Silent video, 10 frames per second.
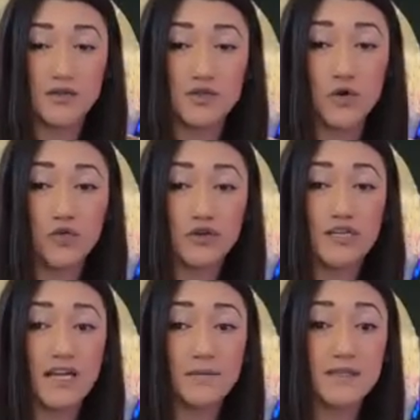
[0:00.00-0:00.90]
So over
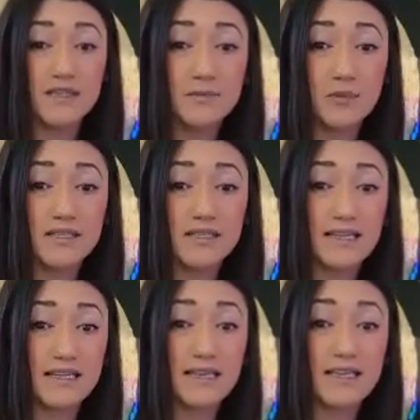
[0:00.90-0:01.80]
time, this process
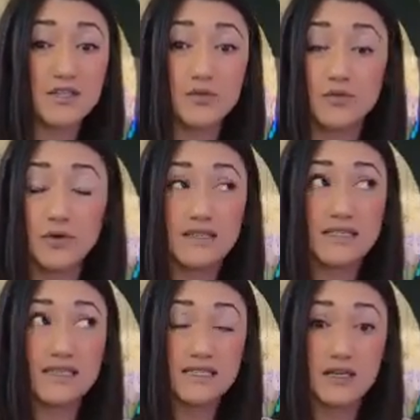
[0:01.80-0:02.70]
can lead to
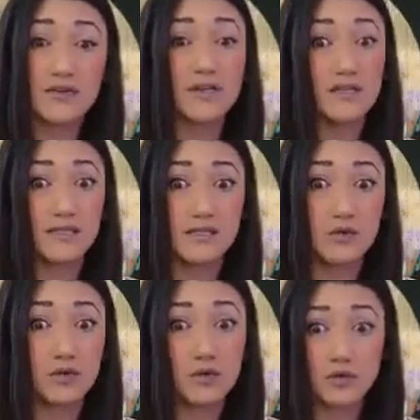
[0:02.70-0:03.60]
serious
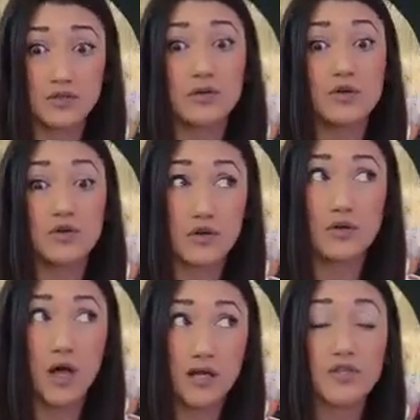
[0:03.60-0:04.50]

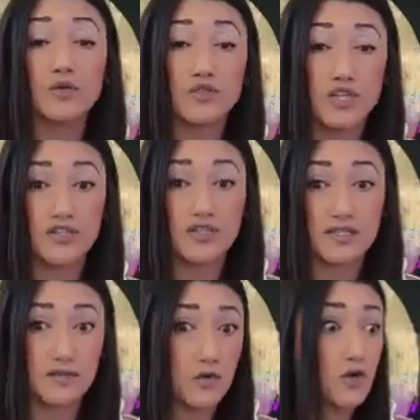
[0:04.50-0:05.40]
neurological changes,
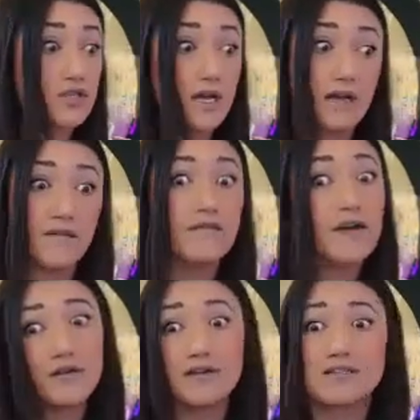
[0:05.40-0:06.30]
and of course,
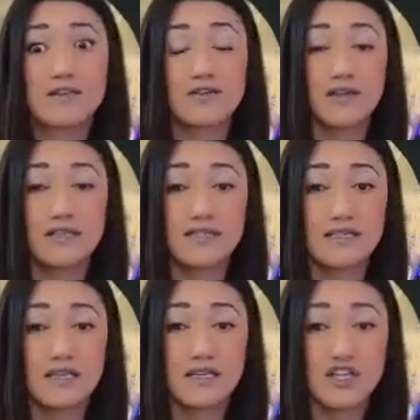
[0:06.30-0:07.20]
very serious
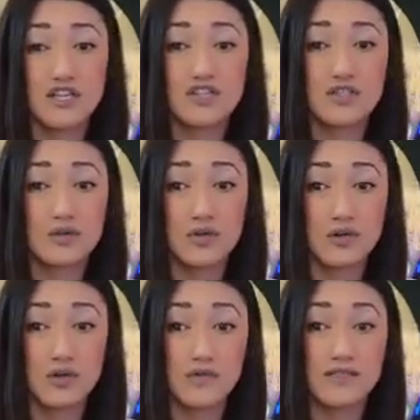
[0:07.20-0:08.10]
changes to the
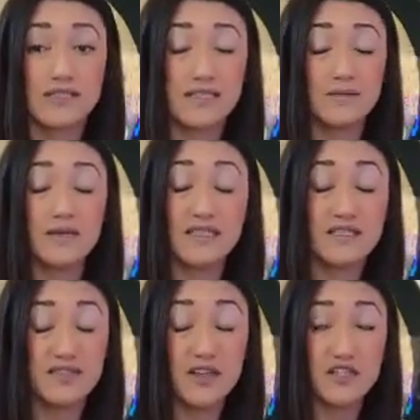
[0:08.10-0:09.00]
nervous system and
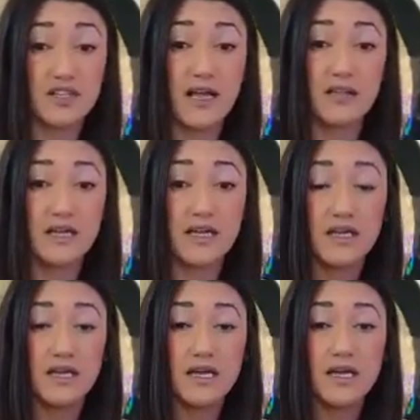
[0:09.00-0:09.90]
dysfunctionality.
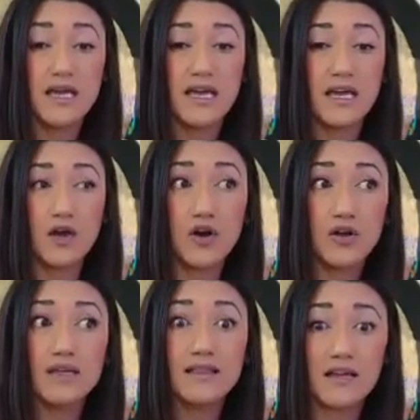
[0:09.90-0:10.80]

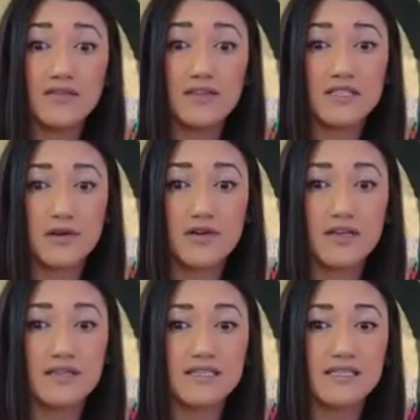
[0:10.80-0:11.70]
Early life
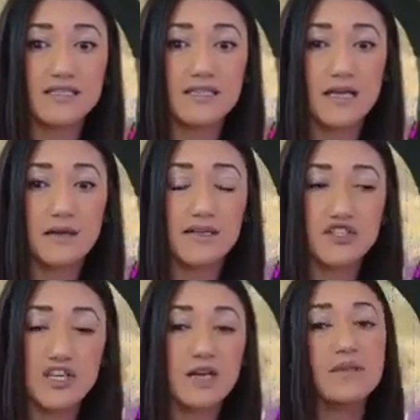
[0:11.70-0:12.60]
experiences
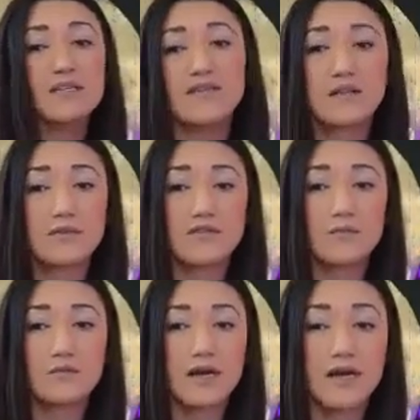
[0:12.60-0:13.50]
shape the development of
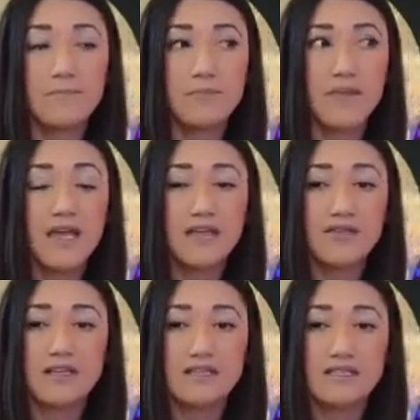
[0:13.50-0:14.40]
the brain,
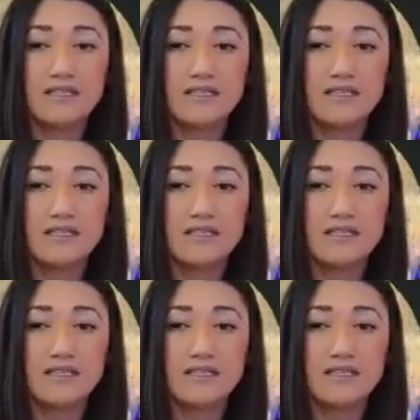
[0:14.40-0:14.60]
the